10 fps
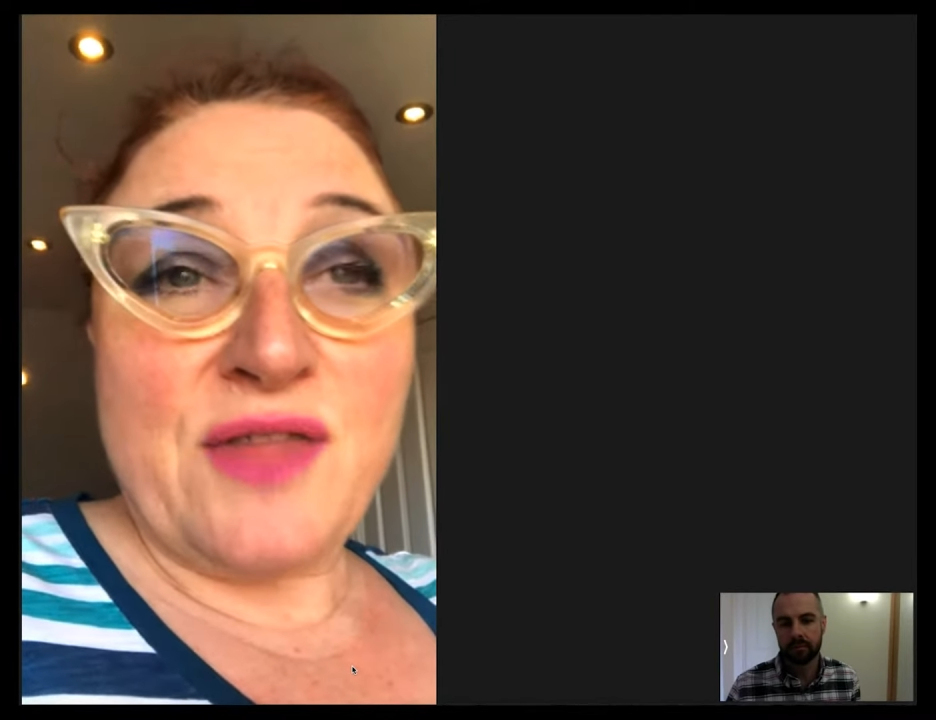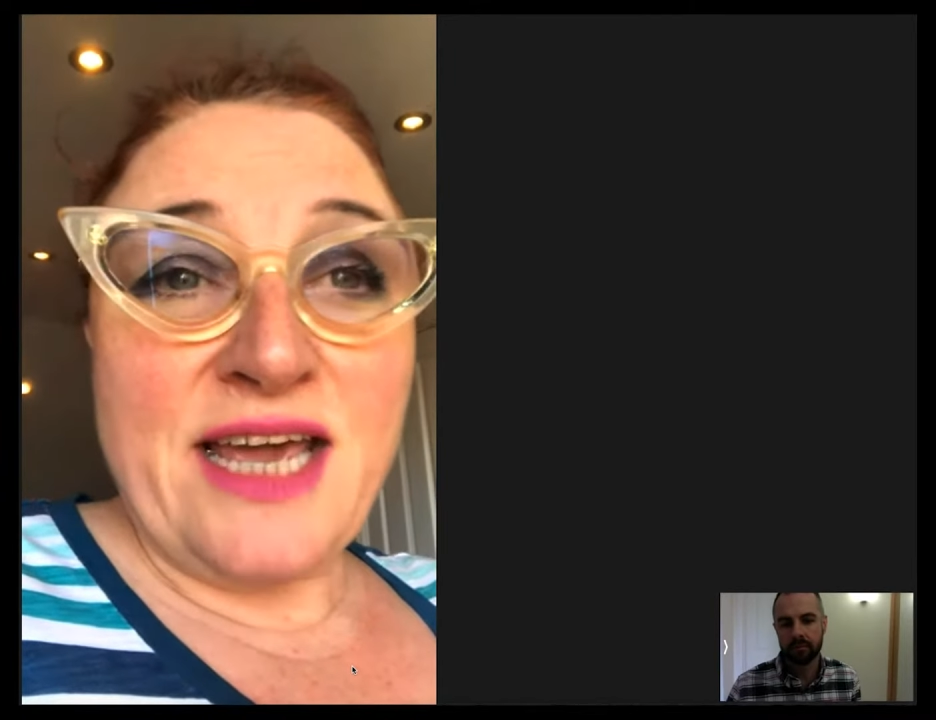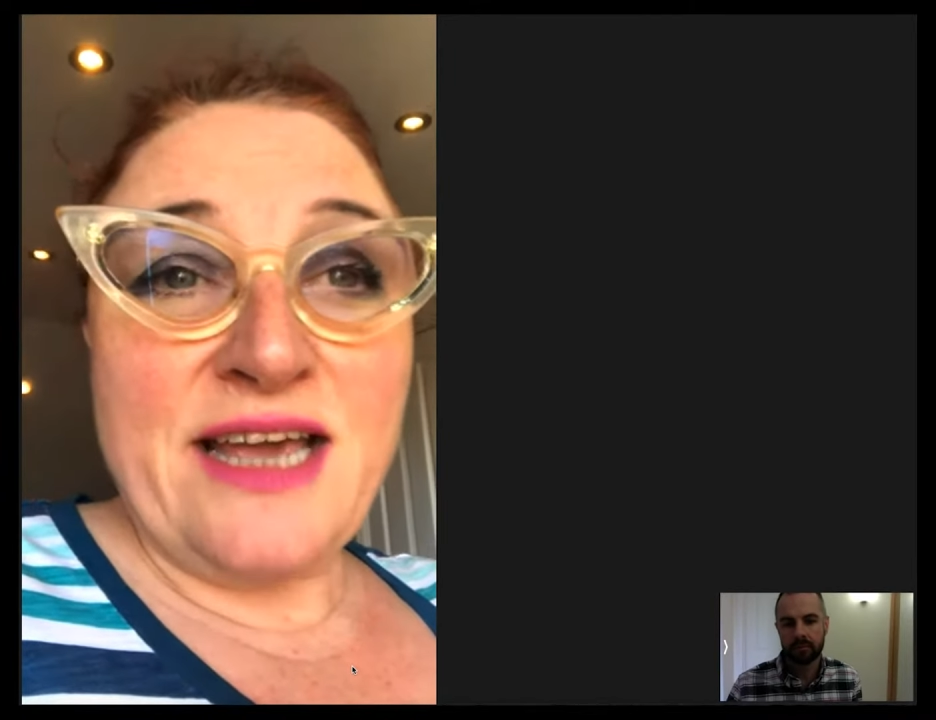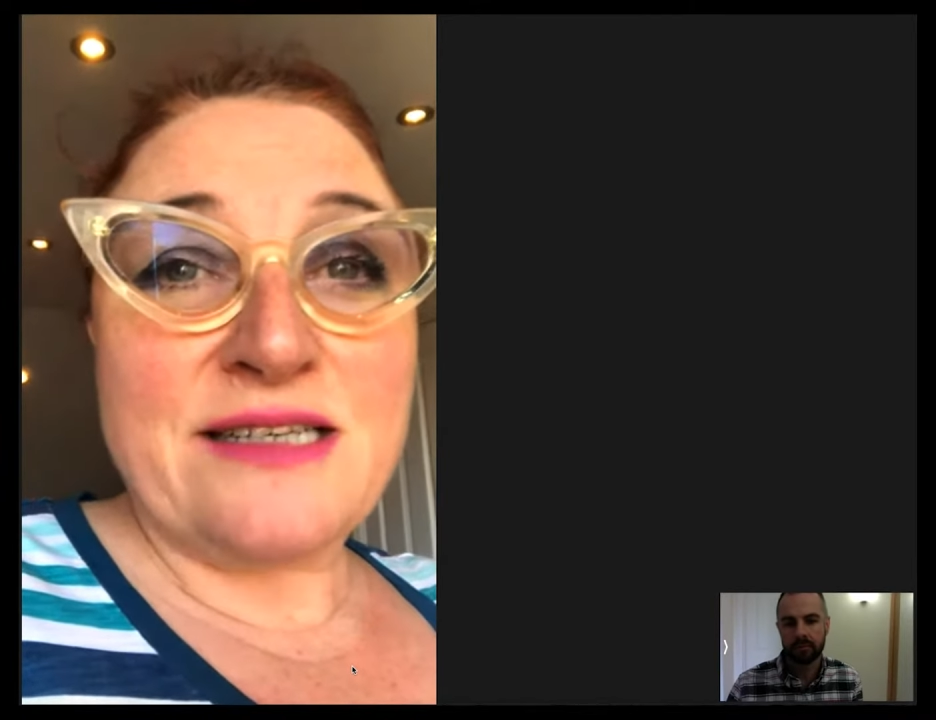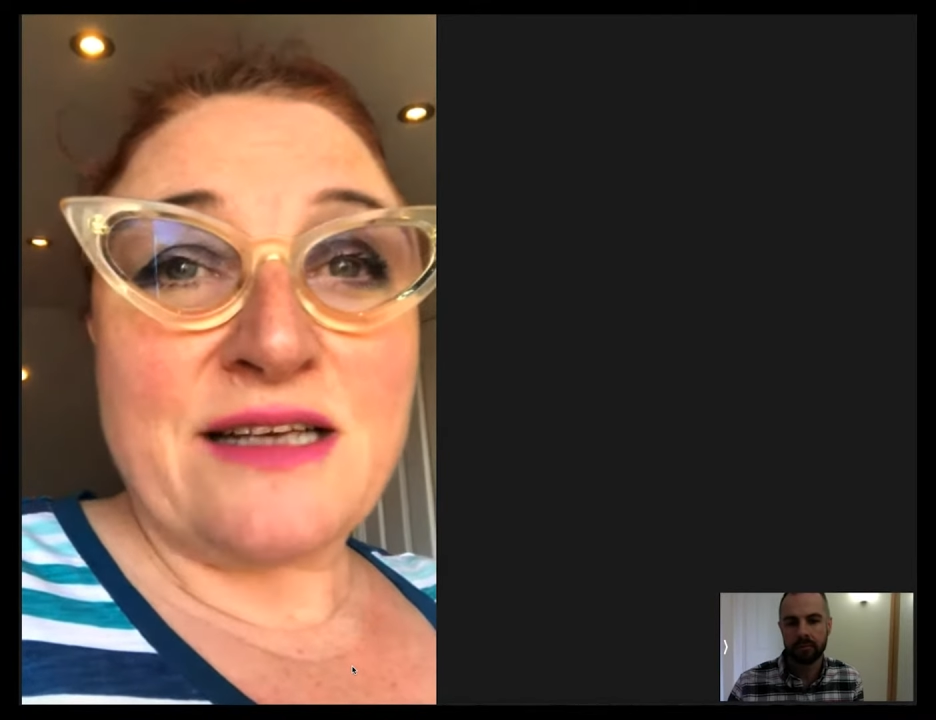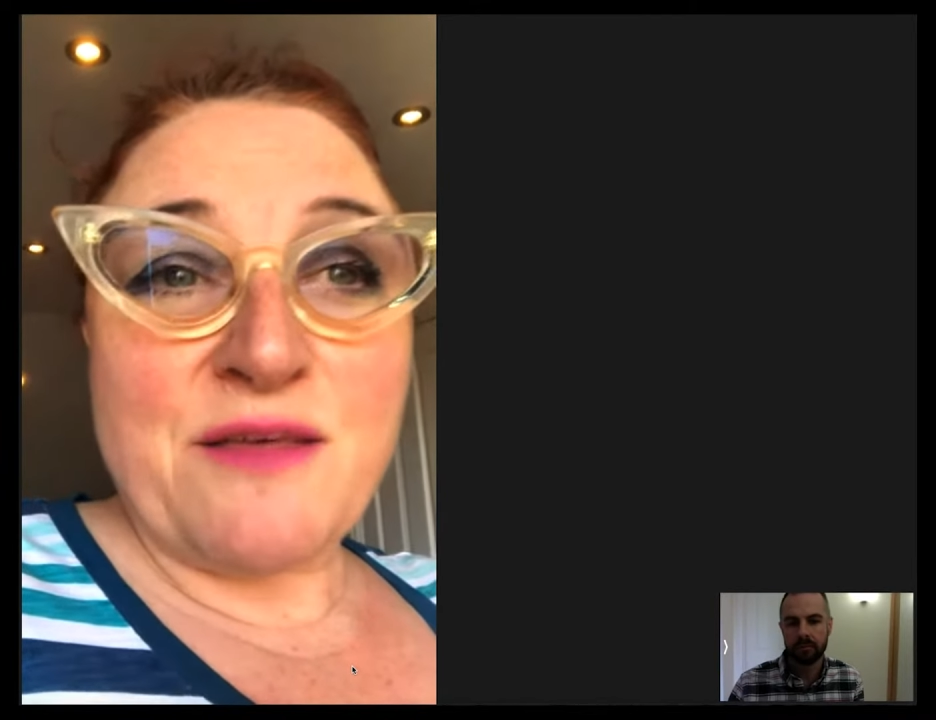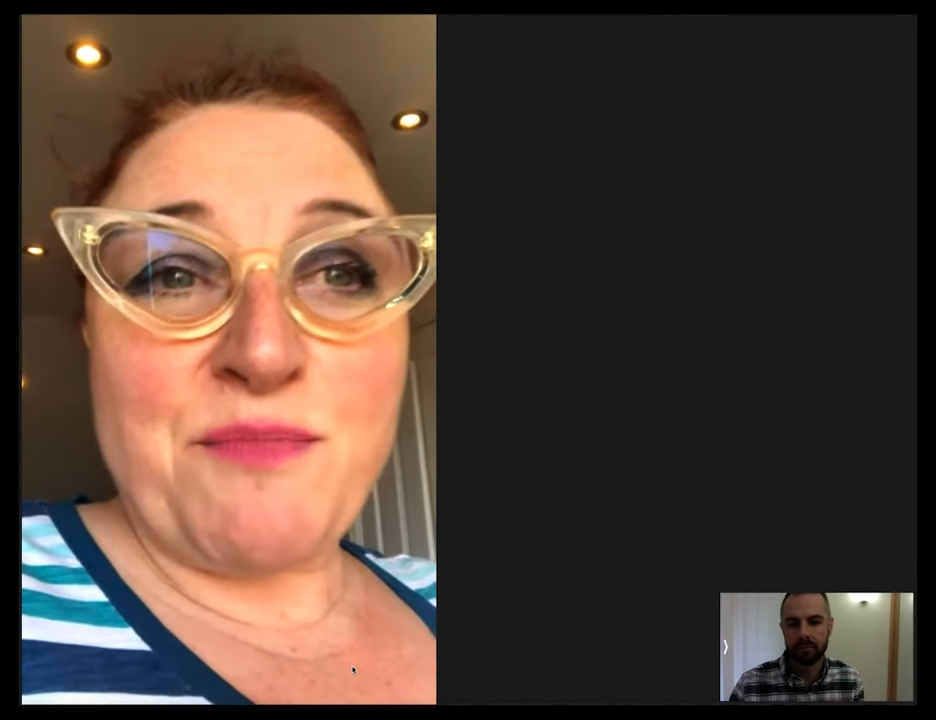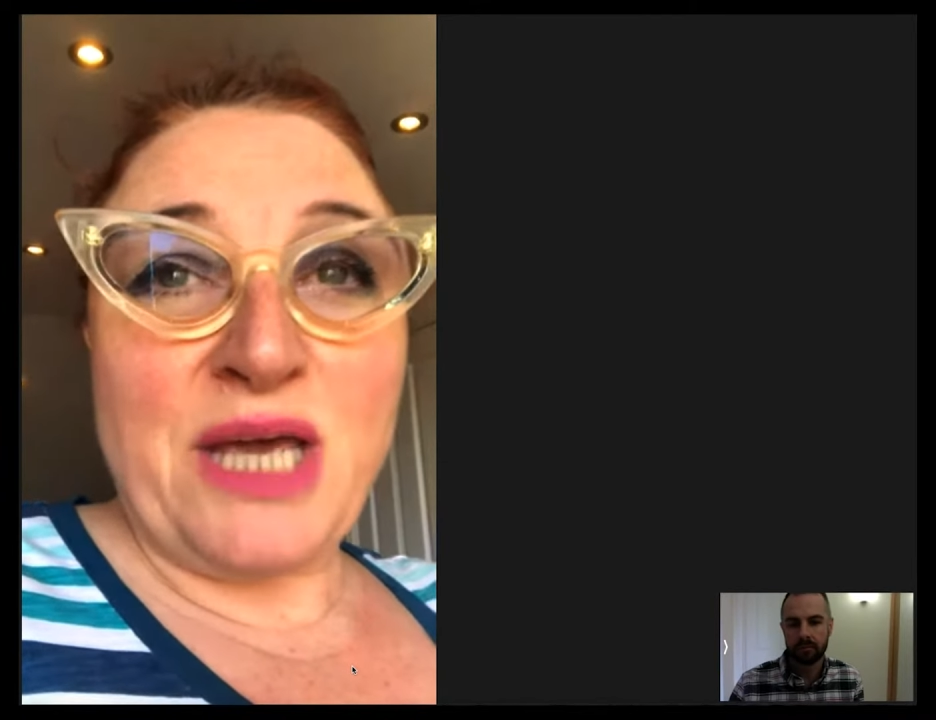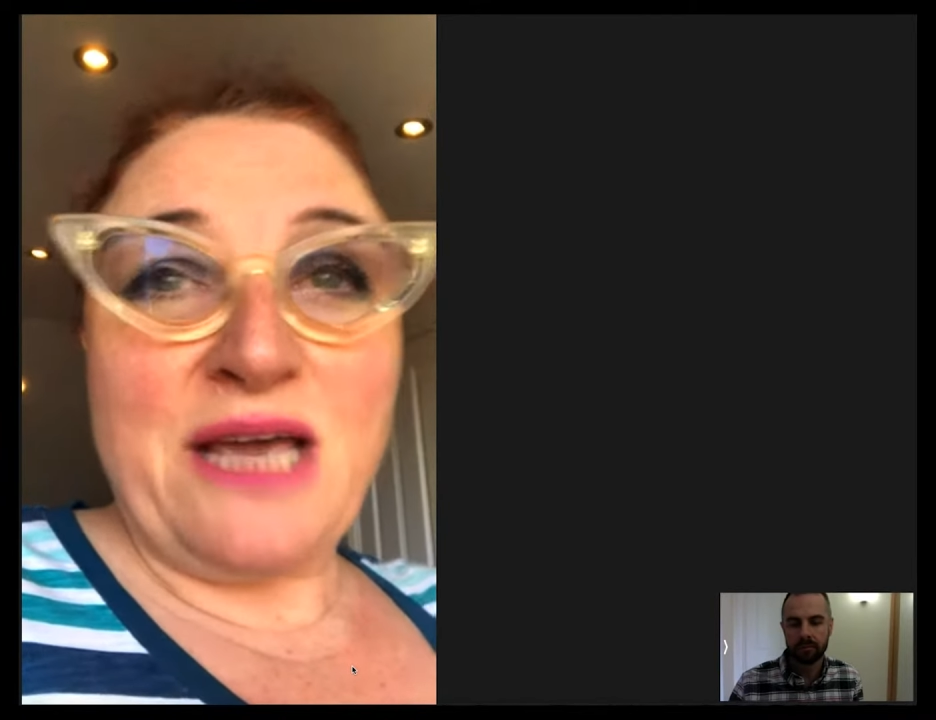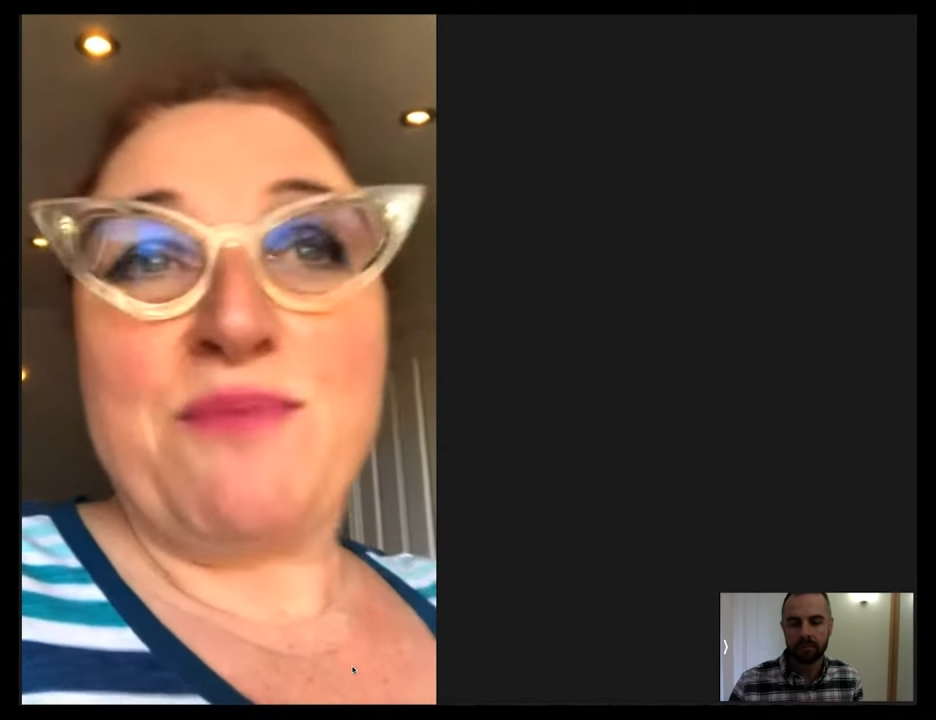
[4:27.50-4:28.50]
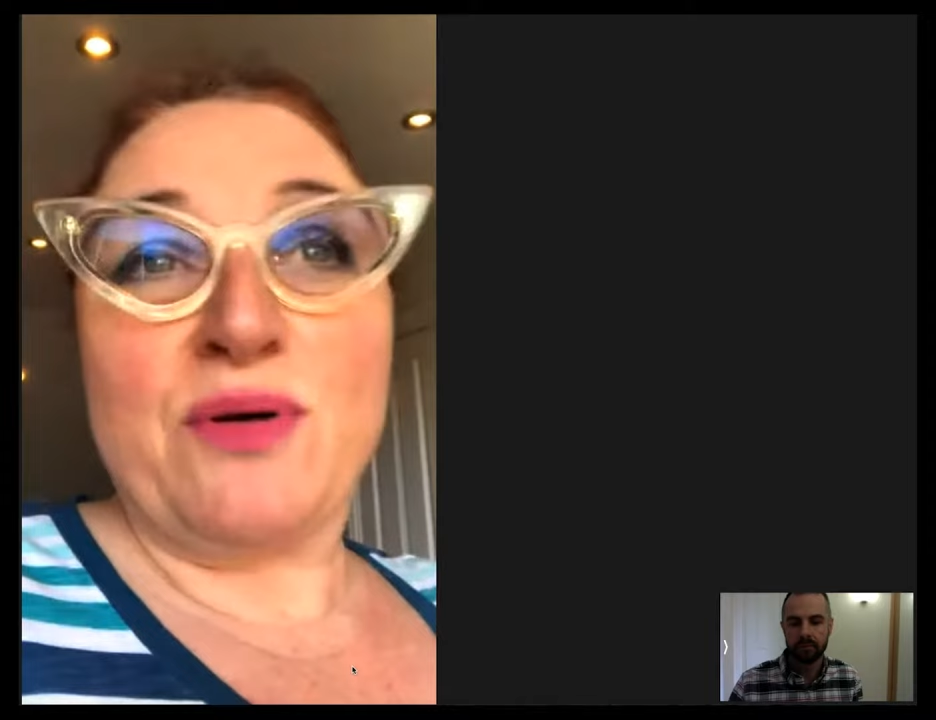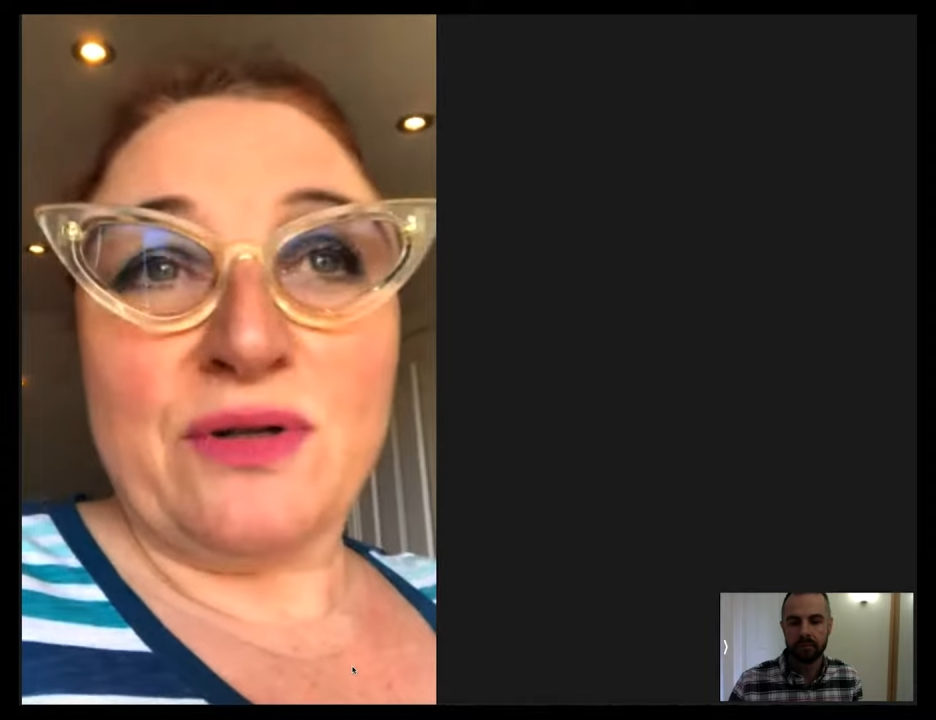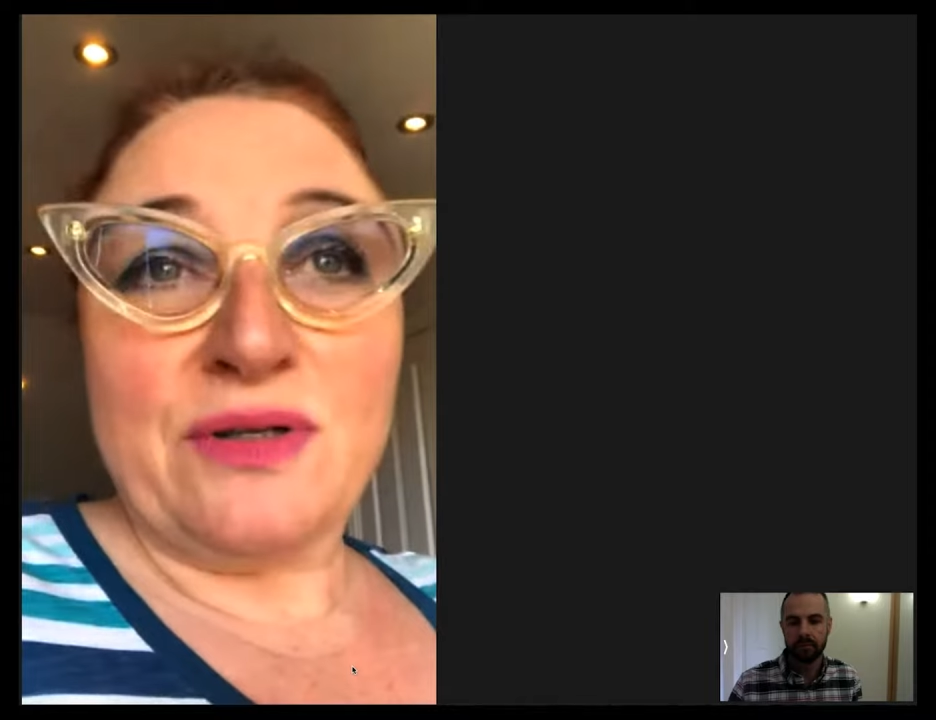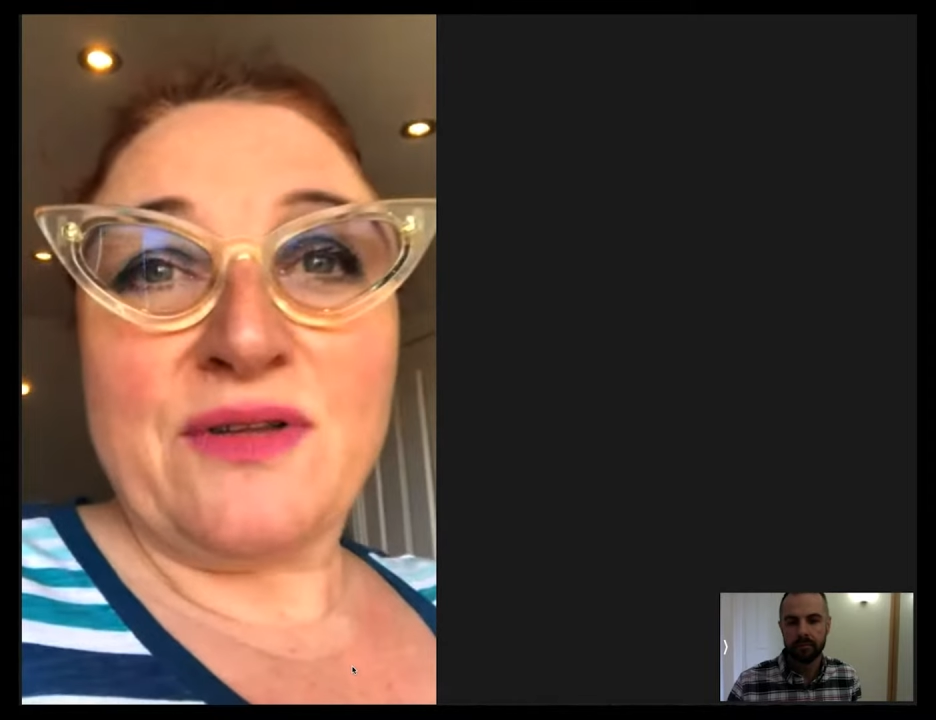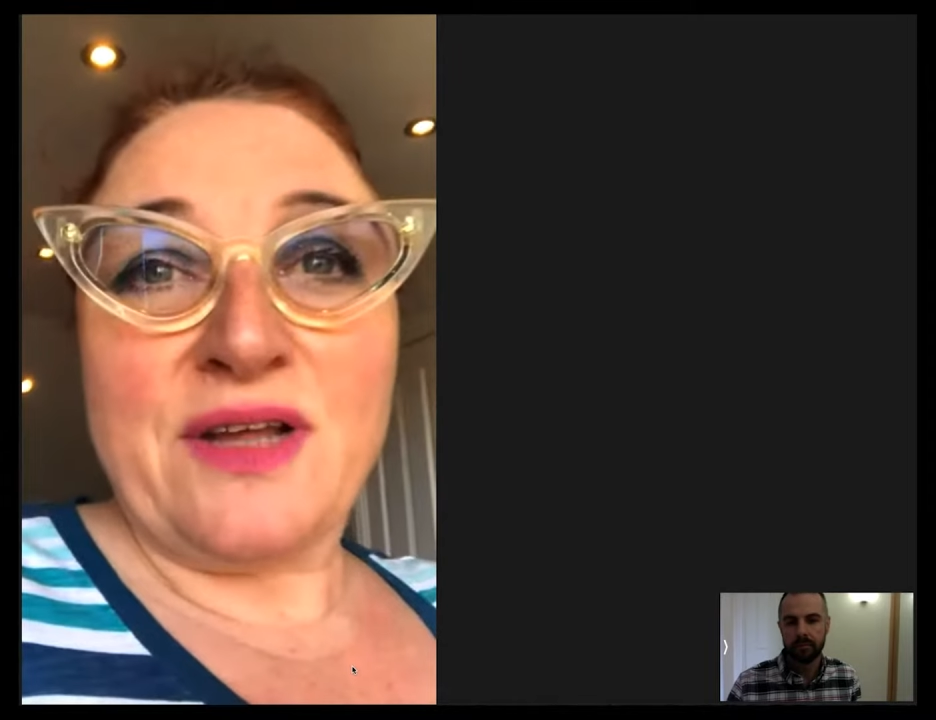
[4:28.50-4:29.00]
These are the
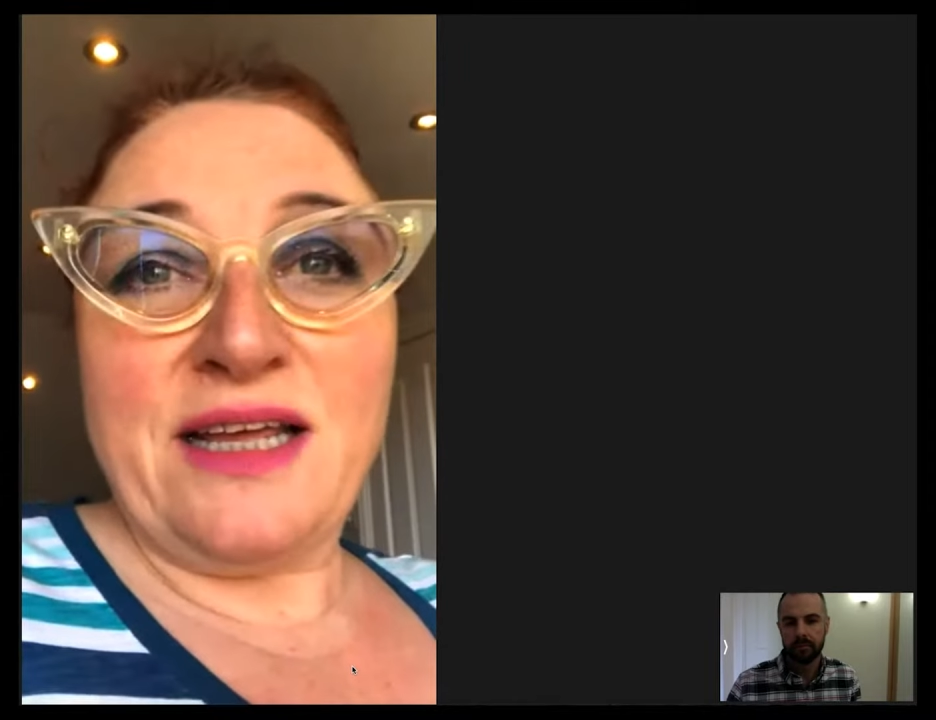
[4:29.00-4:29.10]
people